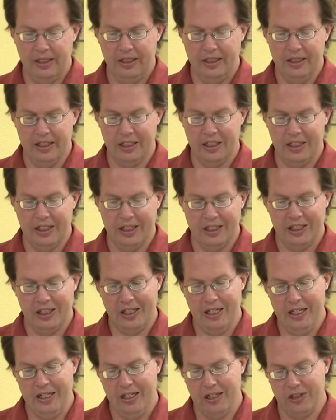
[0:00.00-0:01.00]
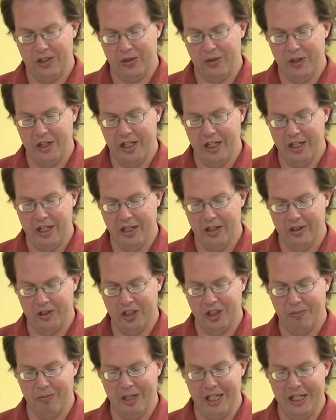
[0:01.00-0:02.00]
Yes, uh, Ski Country uh,
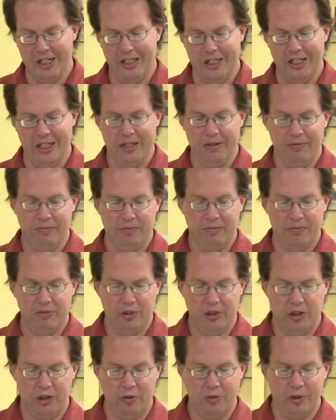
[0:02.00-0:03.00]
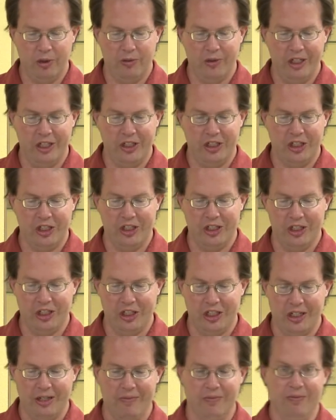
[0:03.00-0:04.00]
also made uh, two releases,